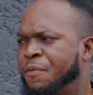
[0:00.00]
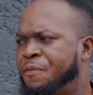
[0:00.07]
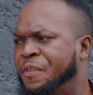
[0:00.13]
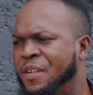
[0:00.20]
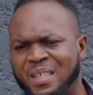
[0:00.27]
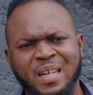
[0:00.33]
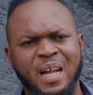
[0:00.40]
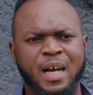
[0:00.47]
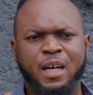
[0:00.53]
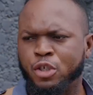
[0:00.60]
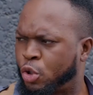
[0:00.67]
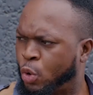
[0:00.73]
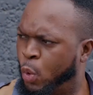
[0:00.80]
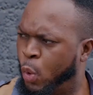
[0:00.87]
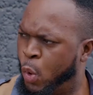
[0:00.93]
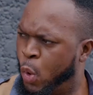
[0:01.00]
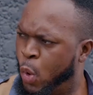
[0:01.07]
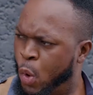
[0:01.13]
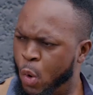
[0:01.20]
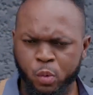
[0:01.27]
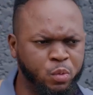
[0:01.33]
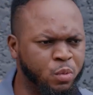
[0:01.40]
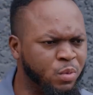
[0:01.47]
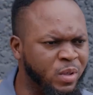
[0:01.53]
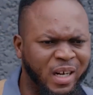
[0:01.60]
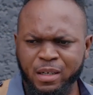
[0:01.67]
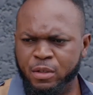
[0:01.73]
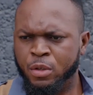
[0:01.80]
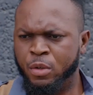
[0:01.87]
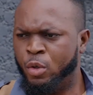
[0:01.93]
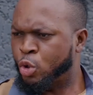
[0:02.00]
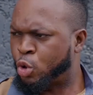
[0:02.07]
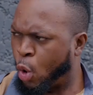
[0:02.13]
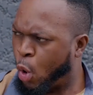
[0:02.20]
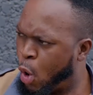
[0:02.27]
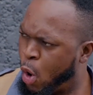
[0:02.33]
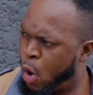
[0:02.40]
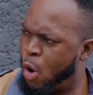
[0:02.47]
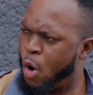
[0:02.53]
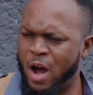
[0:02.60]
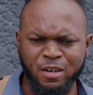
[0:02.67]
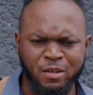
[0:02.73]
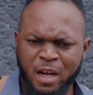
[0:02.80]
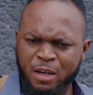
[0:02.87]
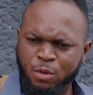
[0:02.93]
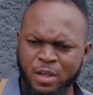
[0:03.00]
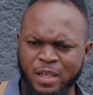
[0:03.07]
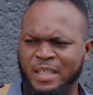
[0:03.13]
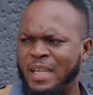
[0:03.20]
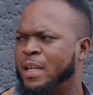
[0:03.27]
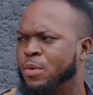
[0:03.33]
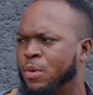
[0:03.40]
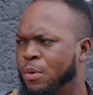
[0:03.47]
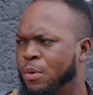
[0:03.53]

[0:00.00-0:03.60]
not fit now, sure. I don't understand,